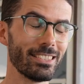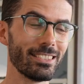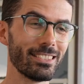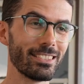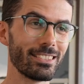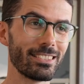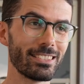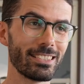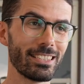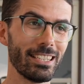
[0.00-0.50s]

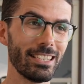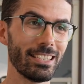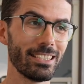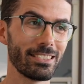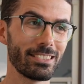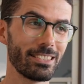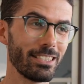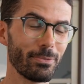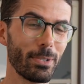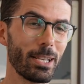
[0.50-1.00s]
is,
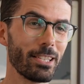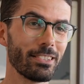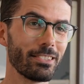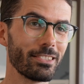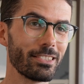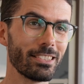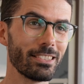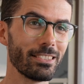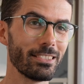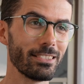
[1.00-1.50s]
she's amazing.
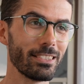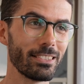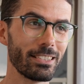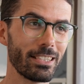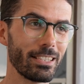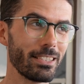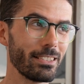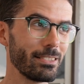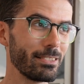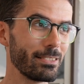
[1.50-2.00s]
She
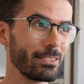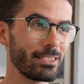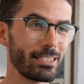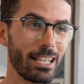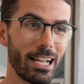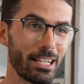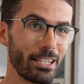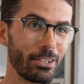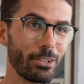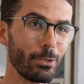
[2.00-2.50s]
has
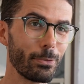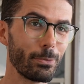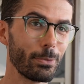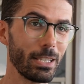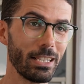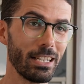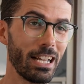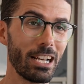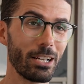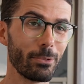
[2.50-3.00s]
started
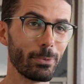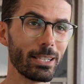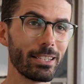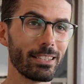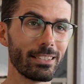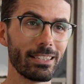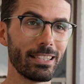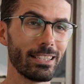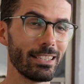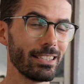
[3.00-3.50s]
off in hardware
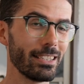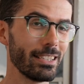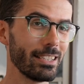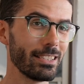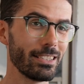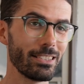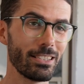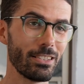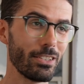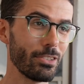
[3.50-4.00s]

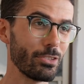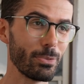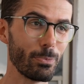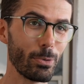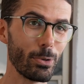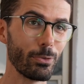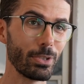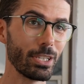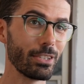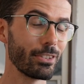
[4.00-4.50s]
and then she
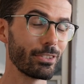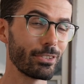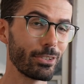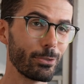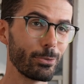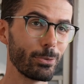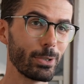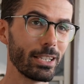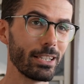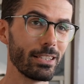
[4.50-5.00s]
moved into
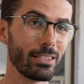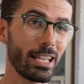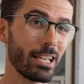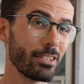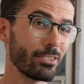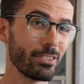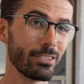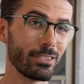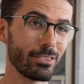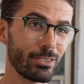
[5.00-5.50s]
software and now
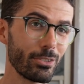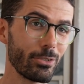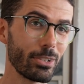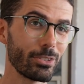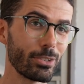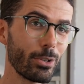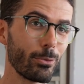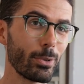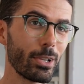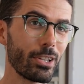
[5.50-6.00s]
she's doing
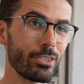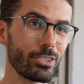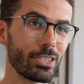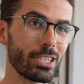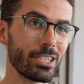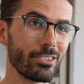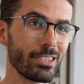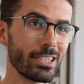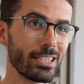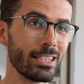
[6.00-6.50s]
software
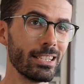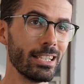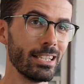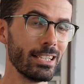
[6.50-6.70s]
engineering.